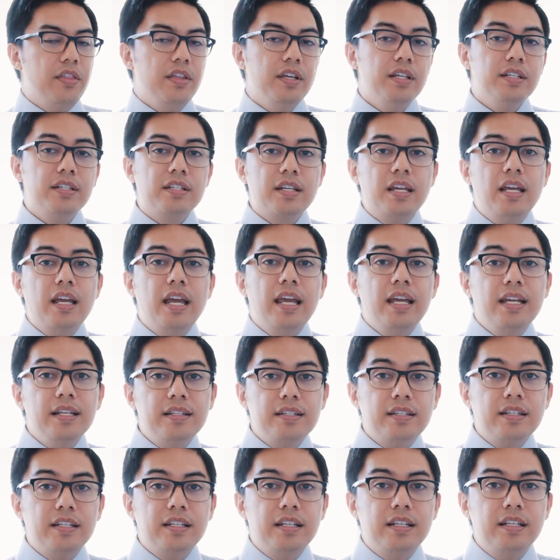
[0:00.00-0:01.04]
this
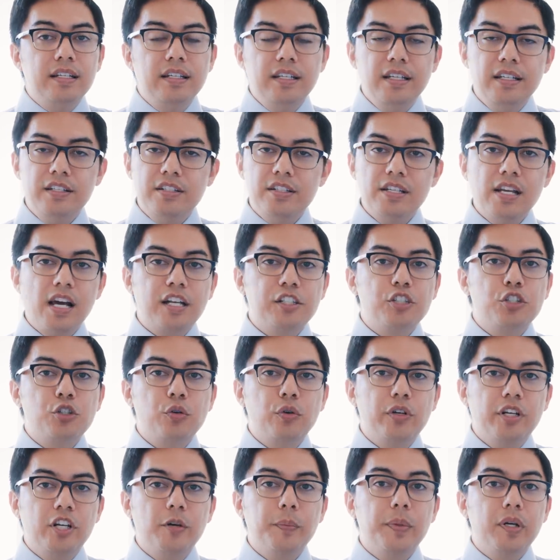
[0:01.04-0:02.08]
ASIN is not
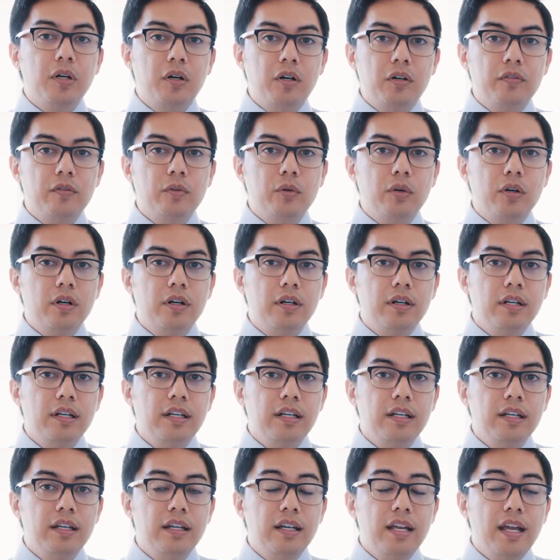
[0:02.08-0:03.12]
showing up at all for,
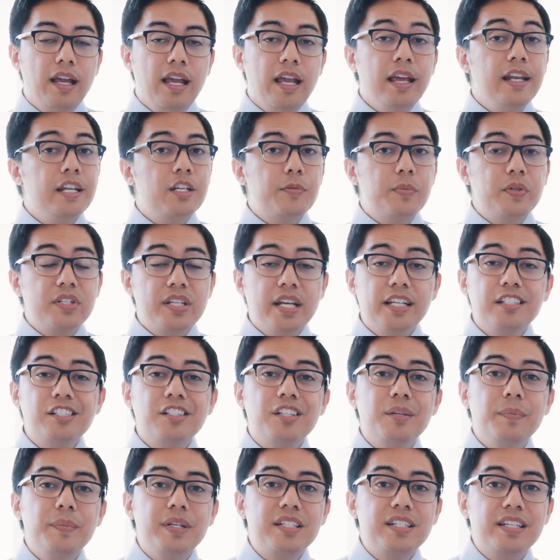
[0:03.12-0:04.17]
and is
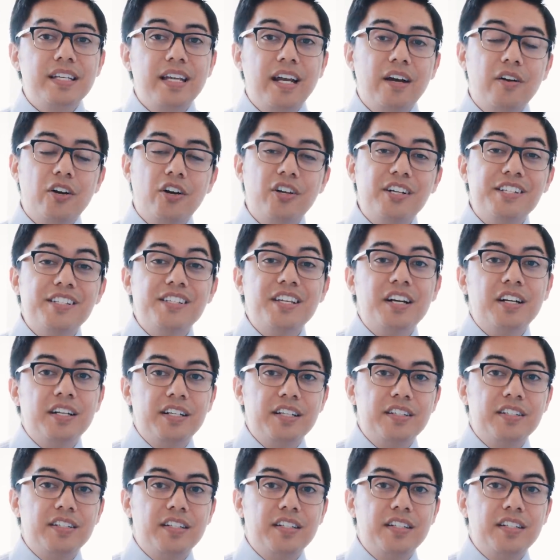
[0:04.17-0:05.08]
potentially missing out on a ton of